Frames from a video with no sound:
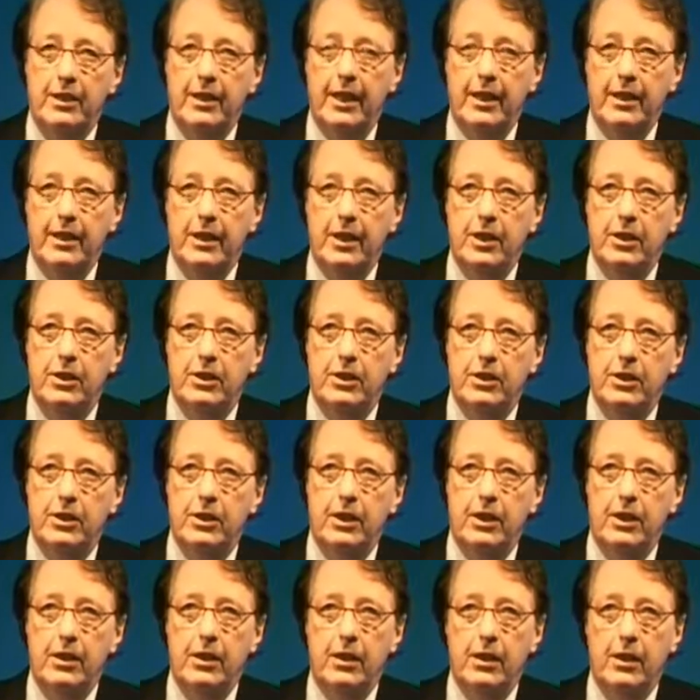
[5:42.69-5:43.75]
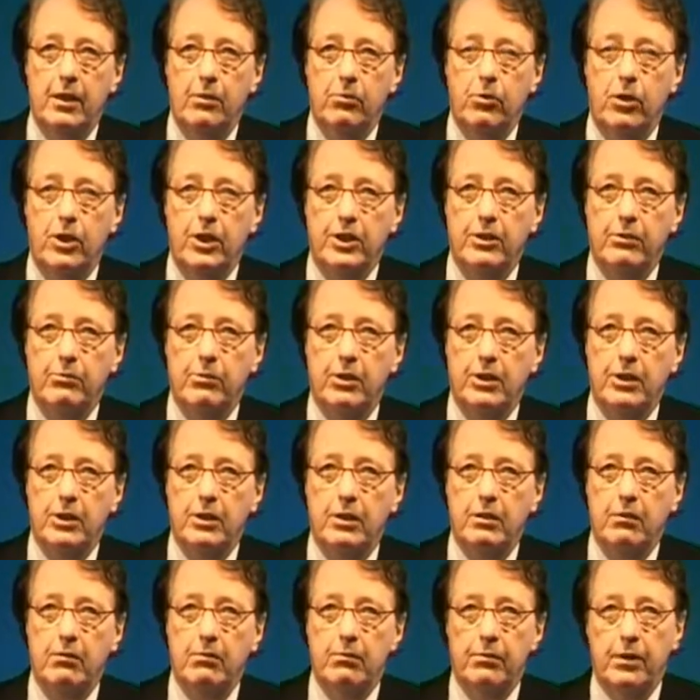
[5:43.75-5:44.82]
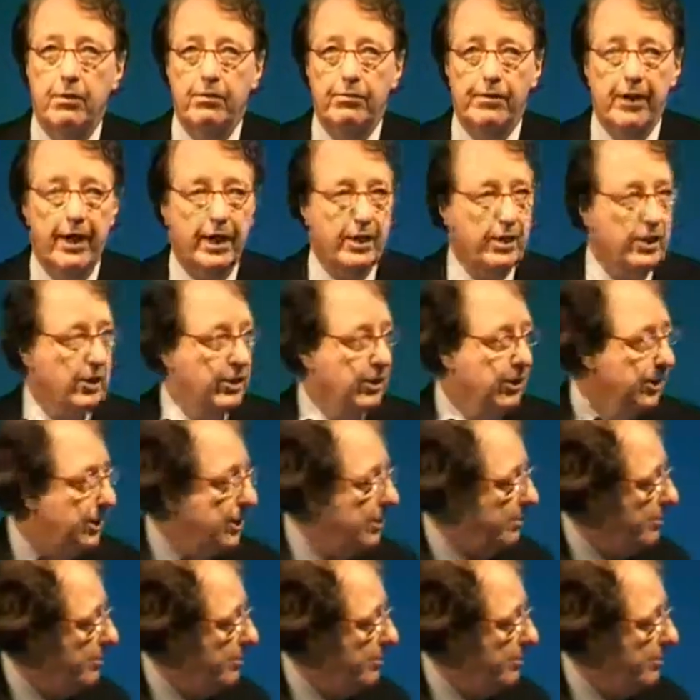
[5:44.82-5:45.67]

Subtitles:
techniques to see what is the risk of fracture and